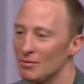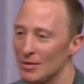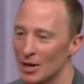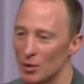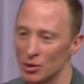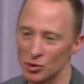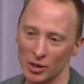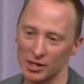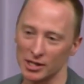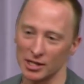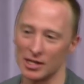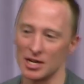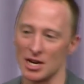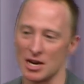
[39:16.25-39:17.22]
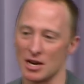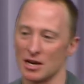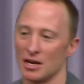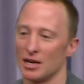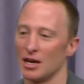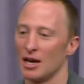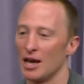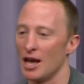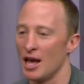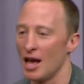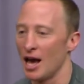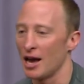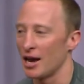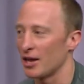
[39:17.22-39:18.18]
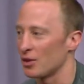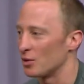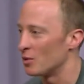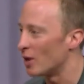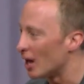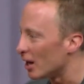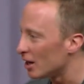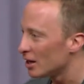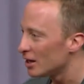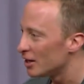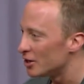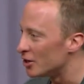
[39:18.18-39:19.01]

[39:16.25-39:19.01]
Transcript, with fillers: it was worth 16. And I thought, well,